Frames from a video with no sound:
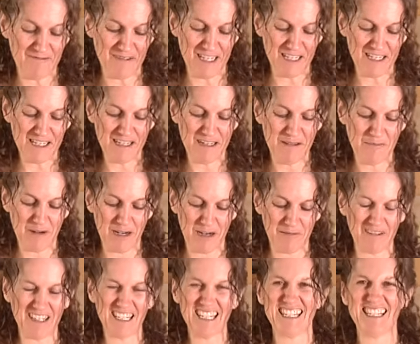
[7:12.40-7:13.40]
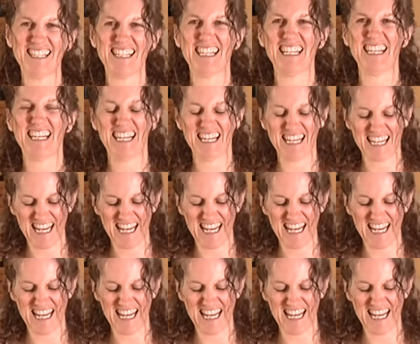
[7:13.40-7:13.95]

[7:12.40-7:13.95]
bit, but I'm going to see